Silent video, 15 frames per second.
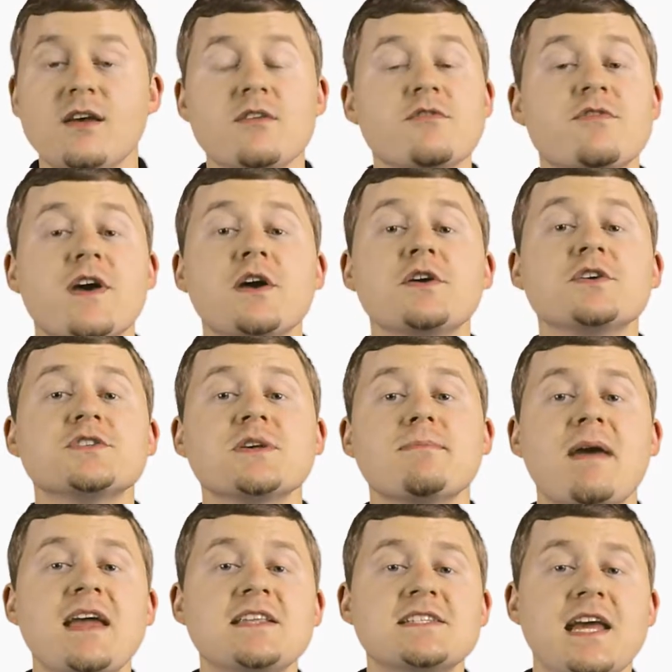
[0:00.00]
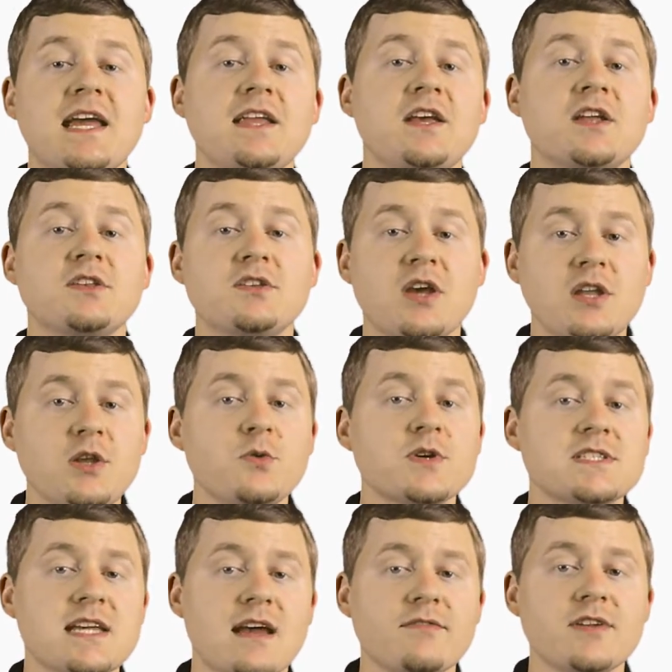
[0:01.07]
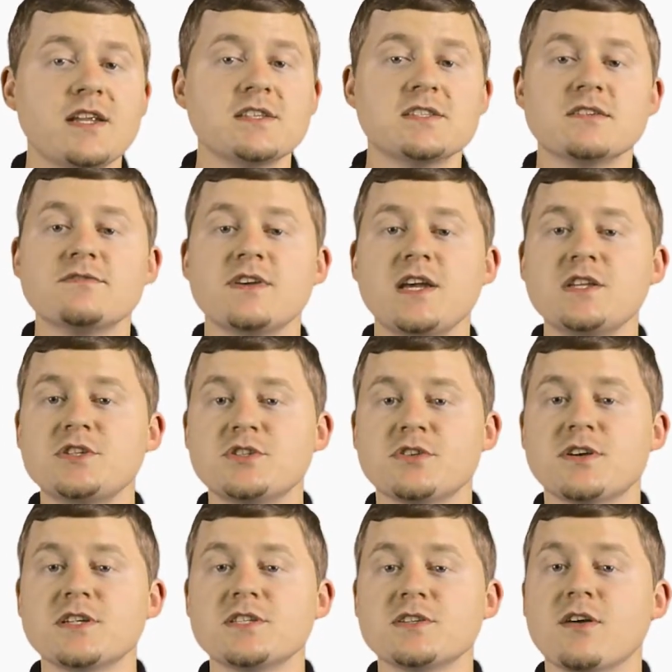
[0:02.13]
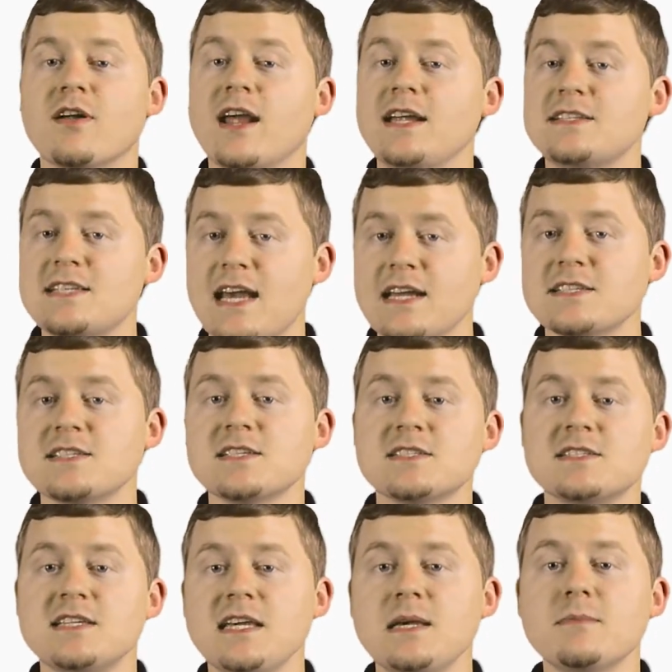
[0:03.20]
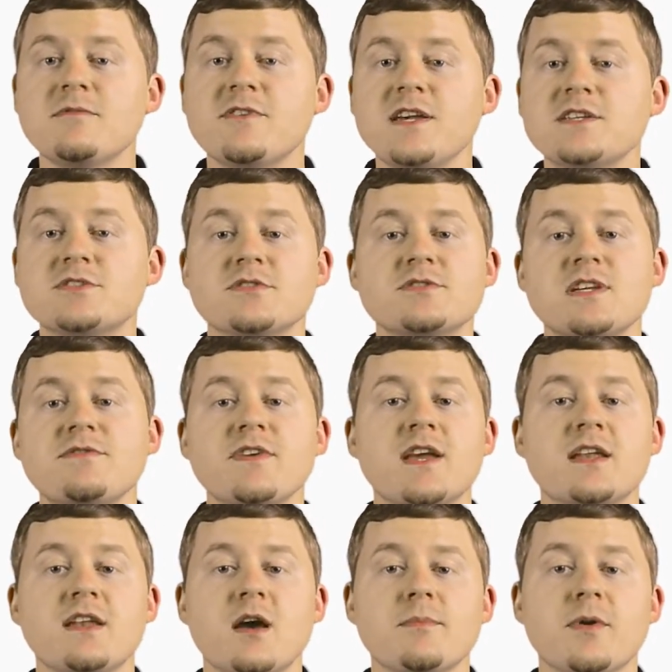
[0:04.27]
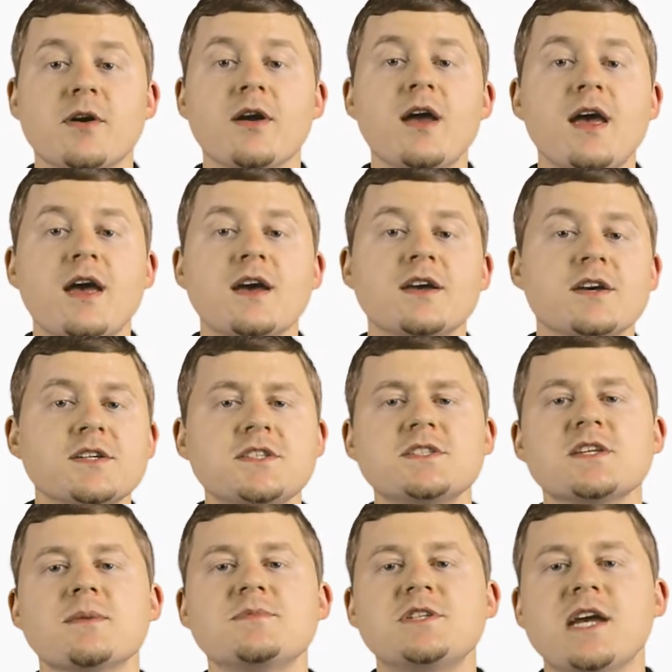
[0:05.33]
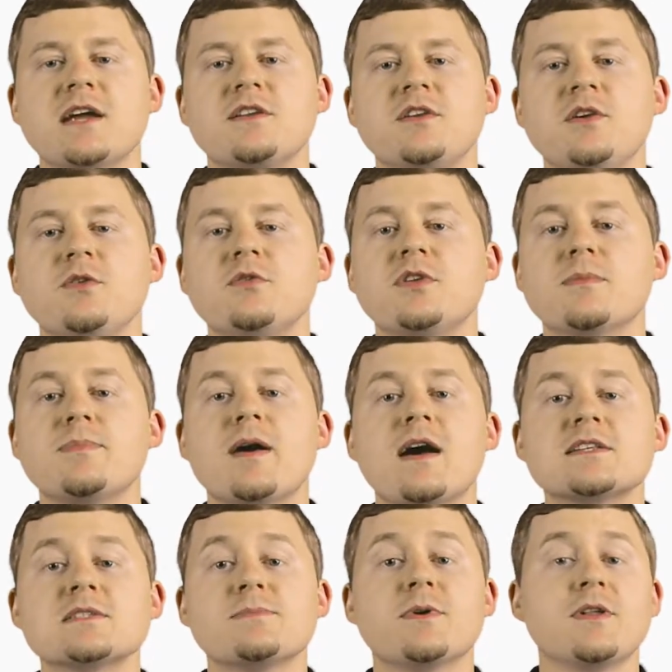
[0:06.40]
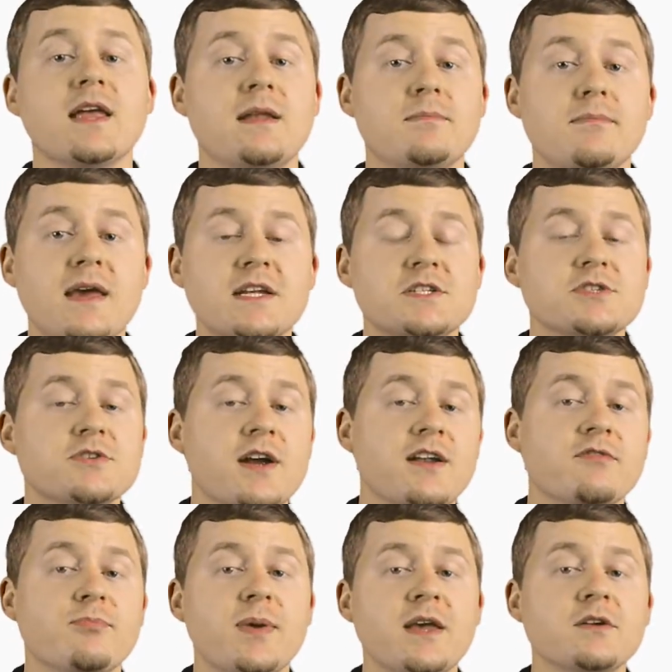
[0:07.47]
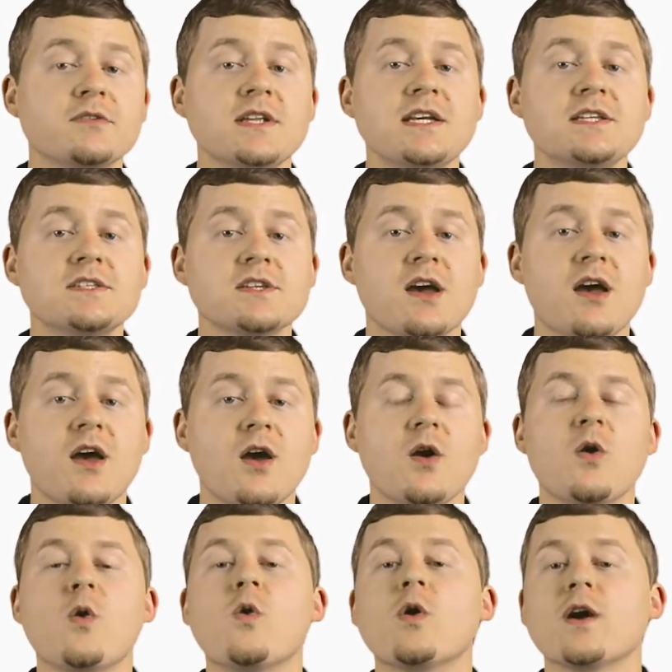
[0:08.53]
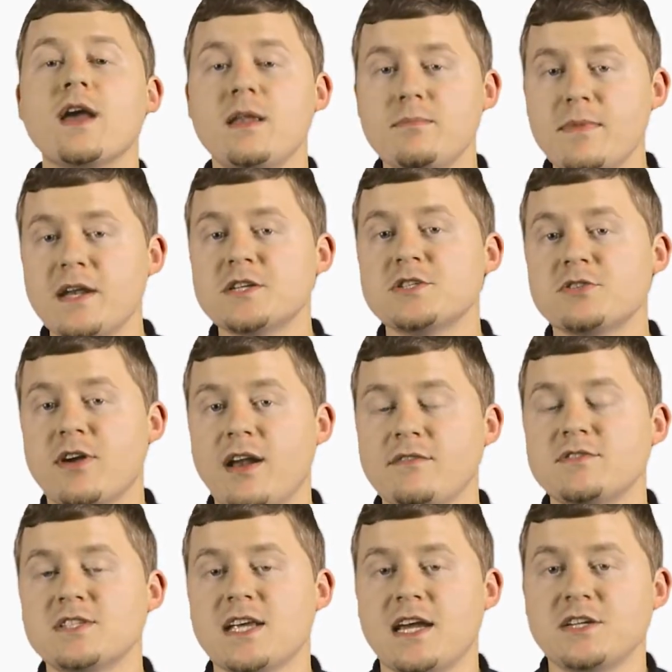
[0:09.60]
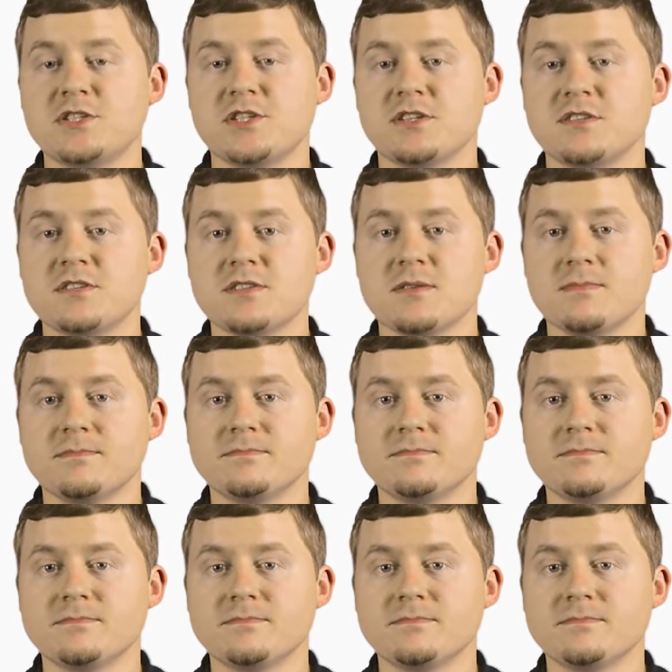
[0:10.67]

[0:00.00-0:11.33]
Failure to maintain continuous evidence of insurance on a Texas DMV certificate number could subject you to possible administrative penalties or administrative sanctions.